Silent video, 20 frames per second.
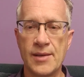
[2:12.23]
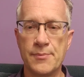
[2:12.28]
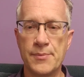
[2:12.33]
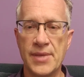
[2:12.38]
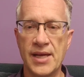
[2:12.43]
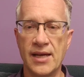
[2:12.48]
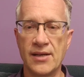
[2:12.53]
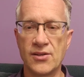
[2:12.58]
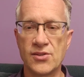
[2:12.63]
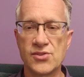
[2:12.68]

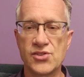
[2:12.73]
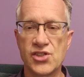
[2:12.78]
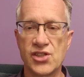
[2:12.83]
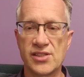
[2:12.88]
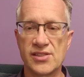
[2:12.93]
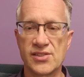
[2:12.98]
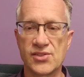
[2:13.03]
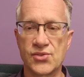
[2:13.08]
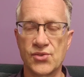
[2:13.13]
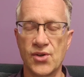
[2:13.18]
May our Lord
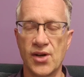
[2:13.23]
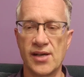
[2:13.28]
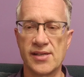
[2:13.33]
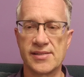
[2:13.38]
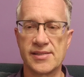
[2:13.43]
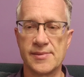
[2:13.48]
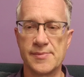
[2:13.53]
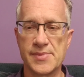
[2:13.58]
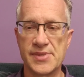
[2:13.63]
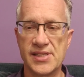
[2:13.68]
Jesus
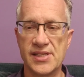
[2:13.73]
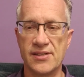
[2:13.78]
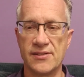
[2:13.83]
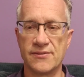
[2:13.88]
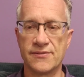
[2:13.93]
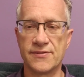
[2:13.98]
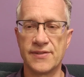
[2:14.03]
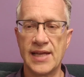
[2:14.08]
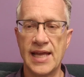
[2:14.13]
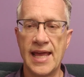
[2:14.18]
Christ
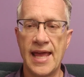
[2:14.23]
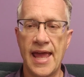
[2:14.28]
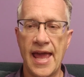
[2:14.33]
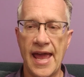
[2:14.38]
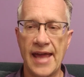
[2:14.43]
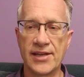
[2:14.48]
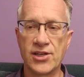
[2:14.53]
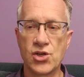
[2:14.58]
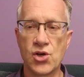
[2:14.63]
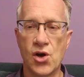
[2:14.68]
Himself
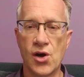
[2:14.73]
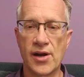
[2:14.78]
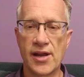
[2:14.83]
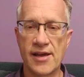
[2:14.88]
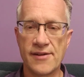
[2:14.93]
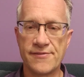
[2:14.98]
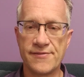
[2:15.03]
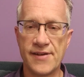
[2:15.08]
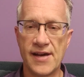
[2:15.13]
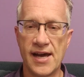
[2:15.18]
and God
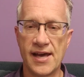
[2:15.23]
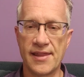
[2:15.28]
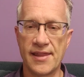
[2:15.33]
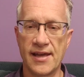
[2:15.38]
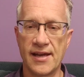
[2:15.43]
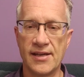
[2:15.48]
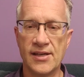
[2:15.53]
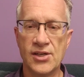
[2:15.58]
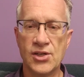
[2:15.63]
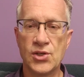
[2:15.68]
our
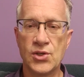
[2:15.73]
Father,